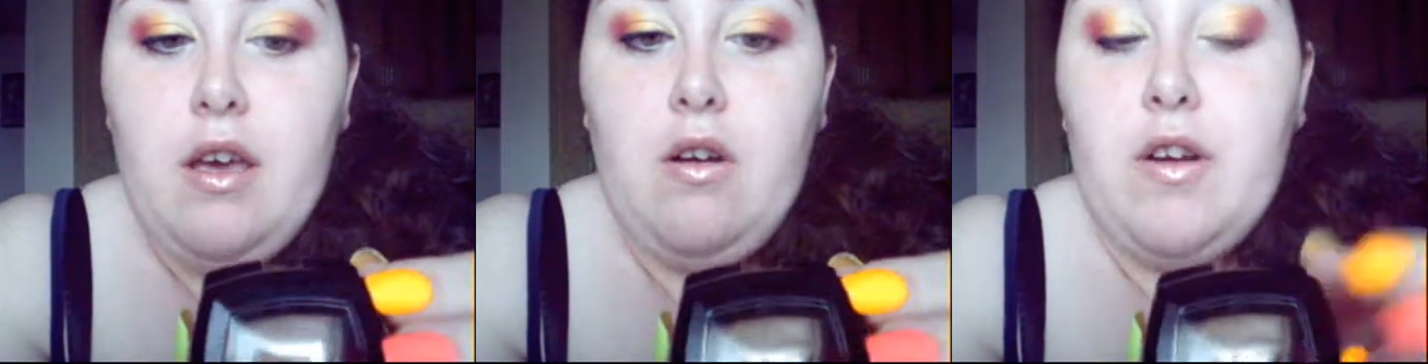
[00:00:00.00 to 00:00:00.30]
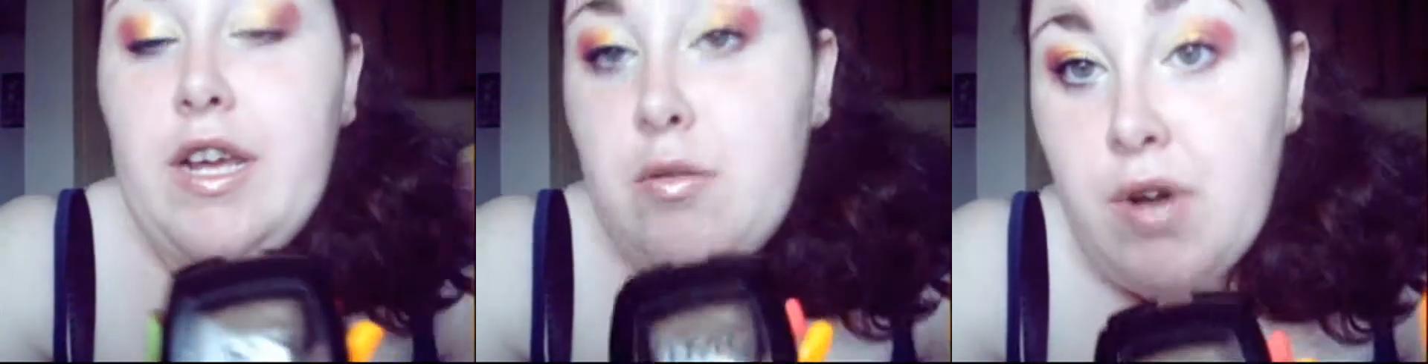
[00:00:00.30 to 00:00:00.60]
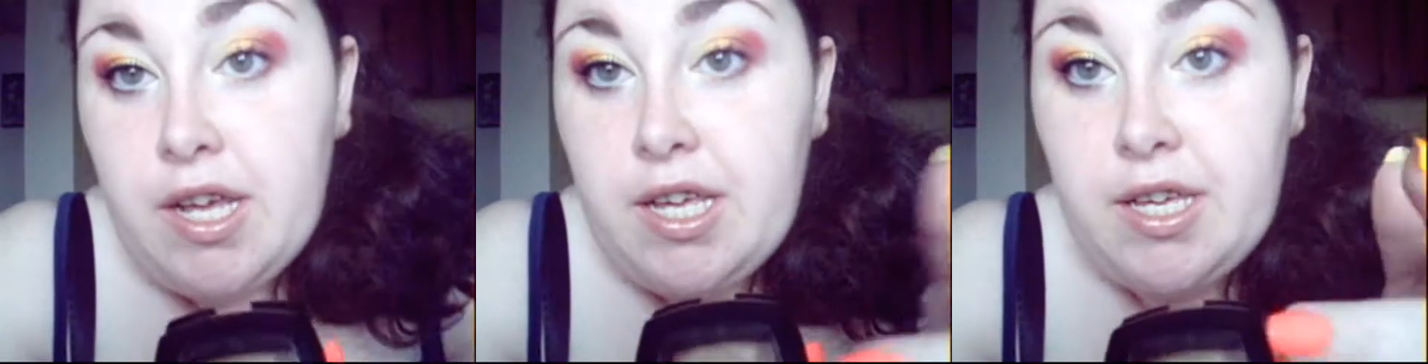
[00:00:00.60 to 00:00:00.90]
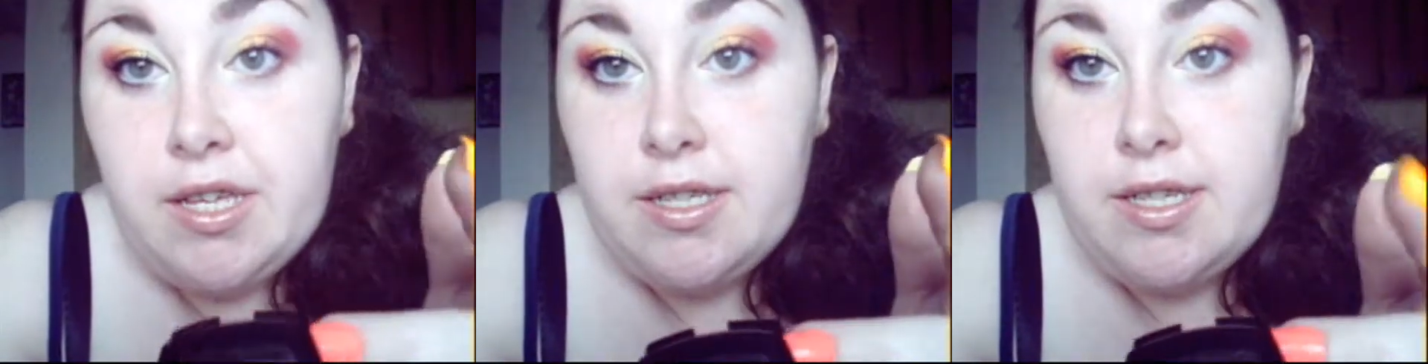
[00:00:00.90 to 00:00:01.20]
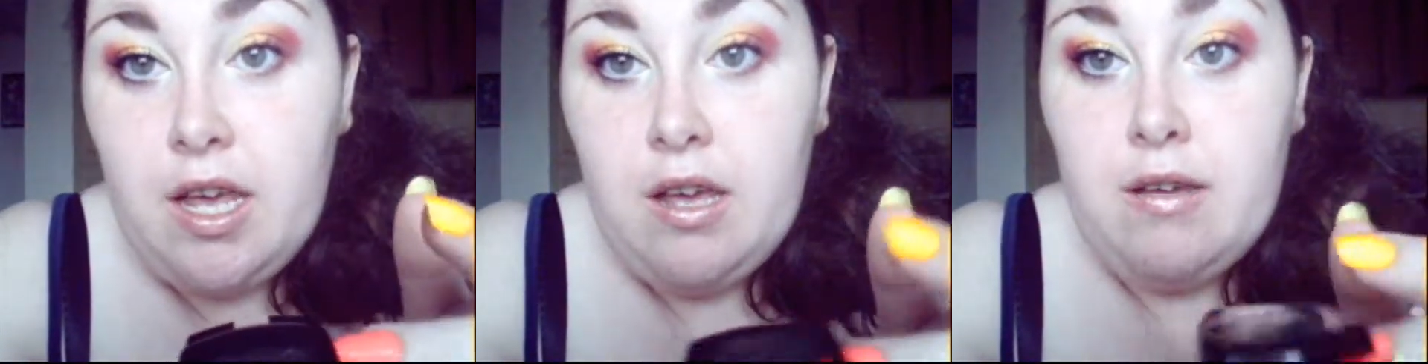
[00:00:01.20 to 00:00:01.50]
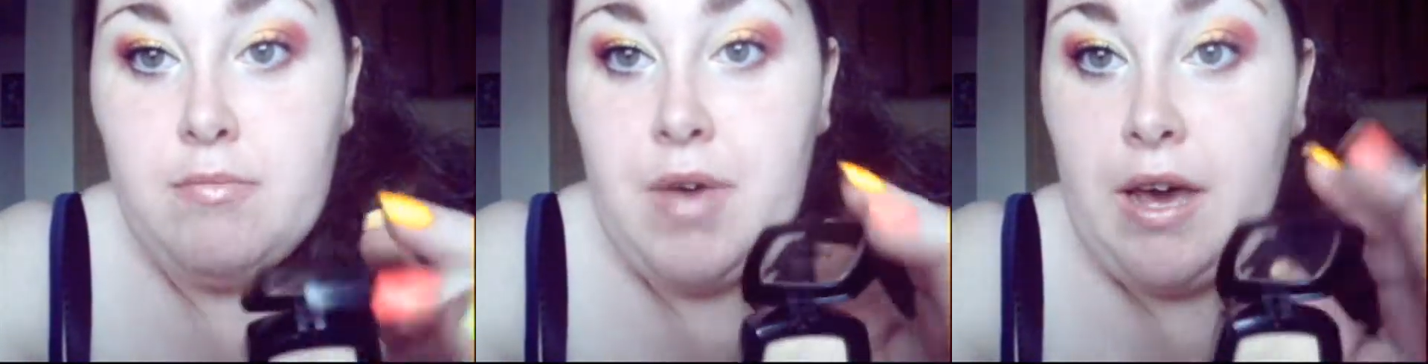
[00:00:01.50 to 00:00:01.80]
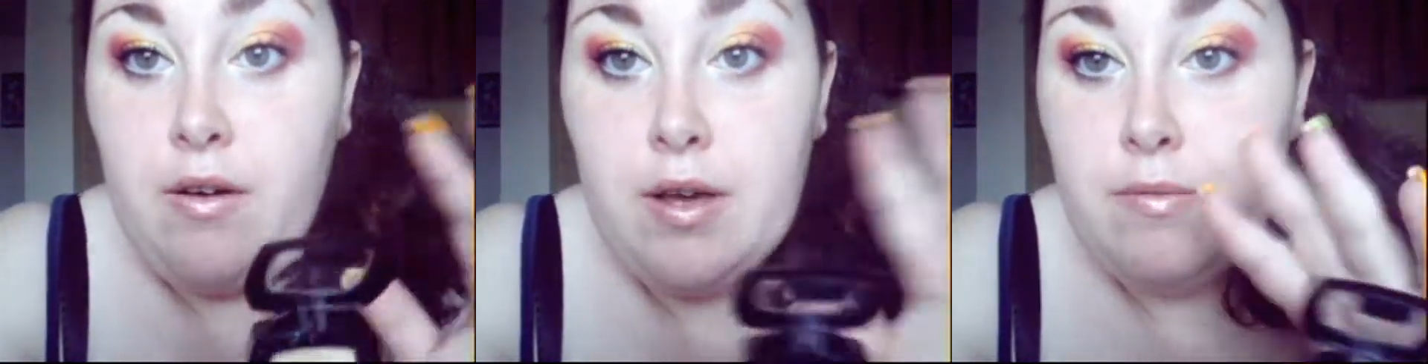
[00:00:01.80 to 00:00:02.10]
or NYX,
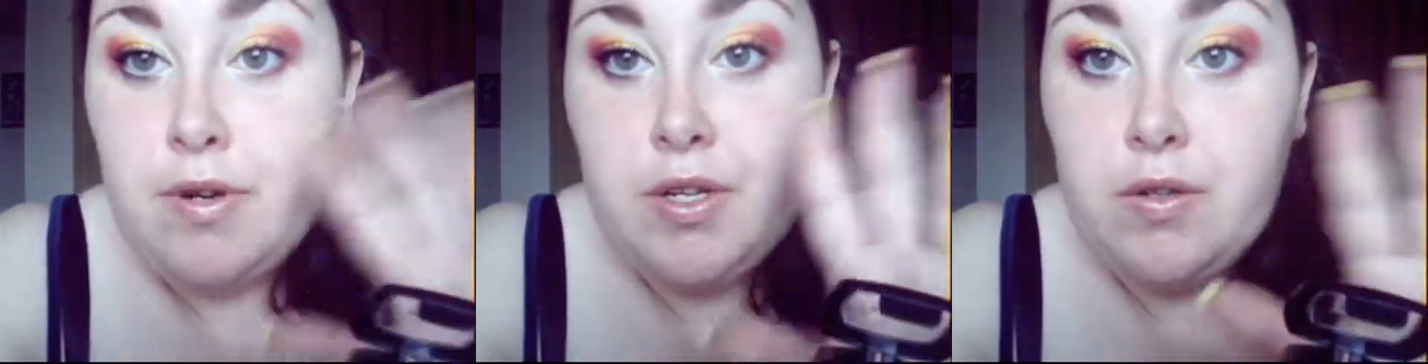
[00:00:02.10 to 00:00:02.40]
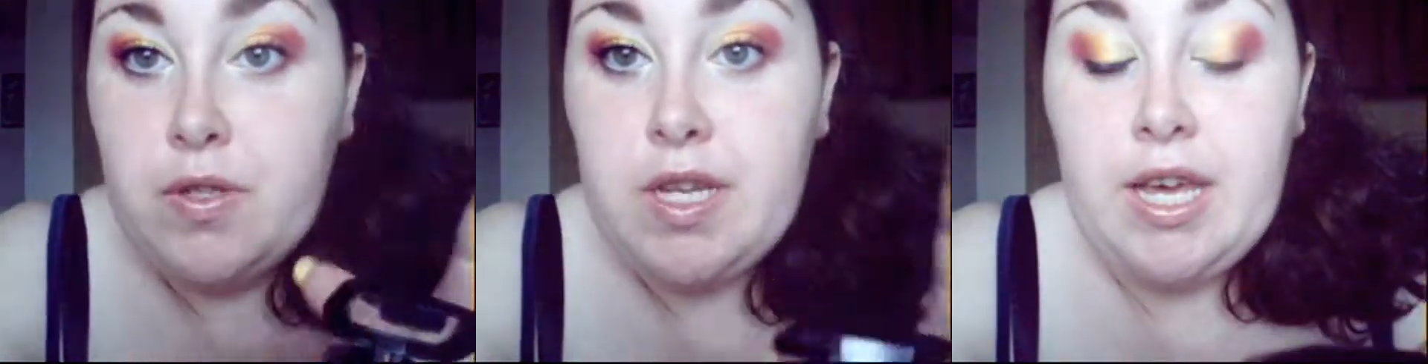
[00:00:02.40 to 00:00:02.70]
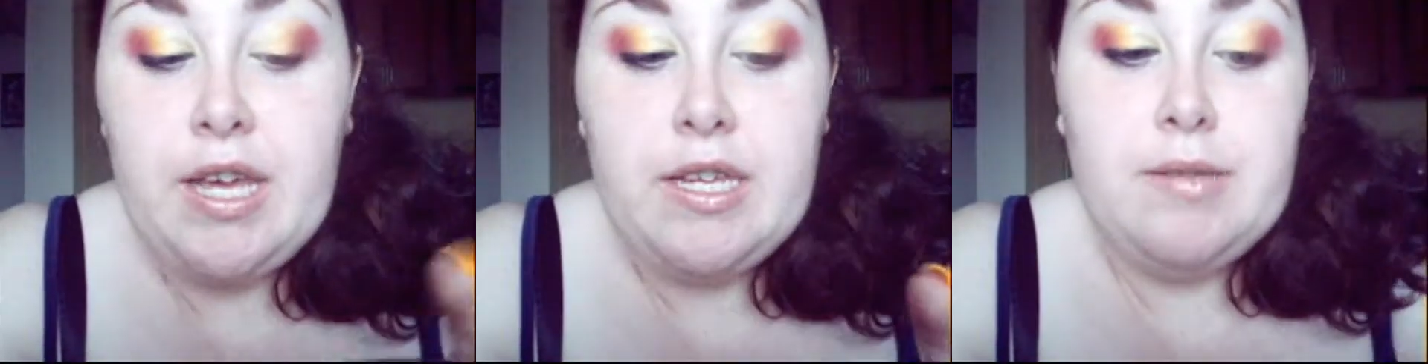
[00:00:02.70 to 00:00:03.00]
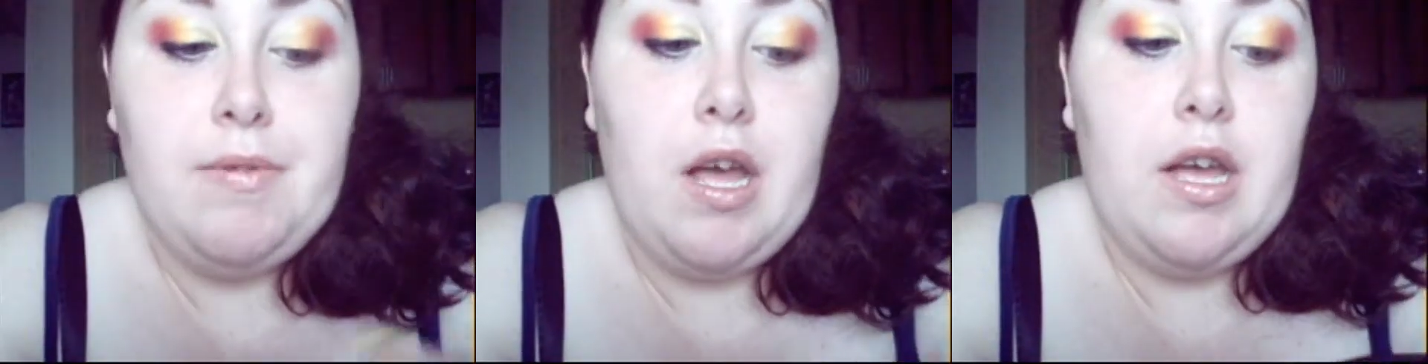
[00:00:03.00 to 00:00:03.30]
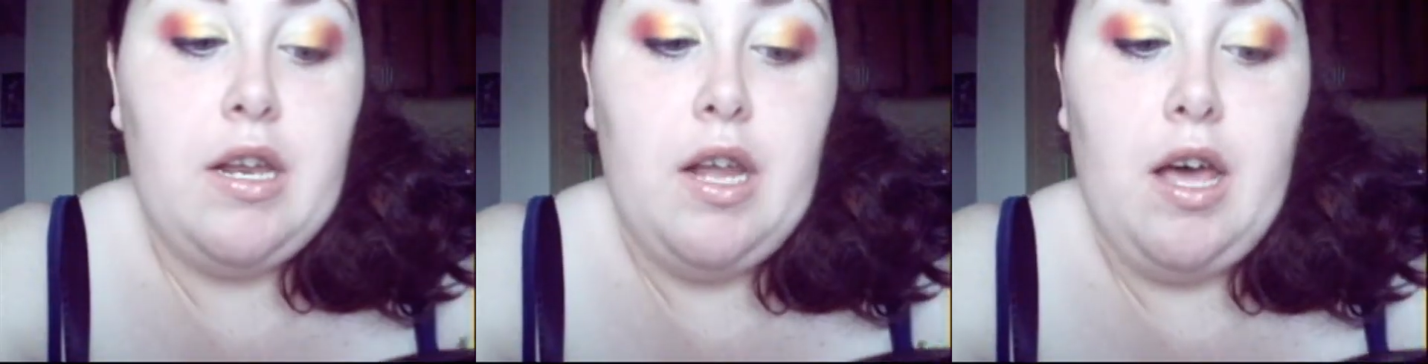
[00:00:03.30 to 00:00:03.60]
however you say it, it's fine,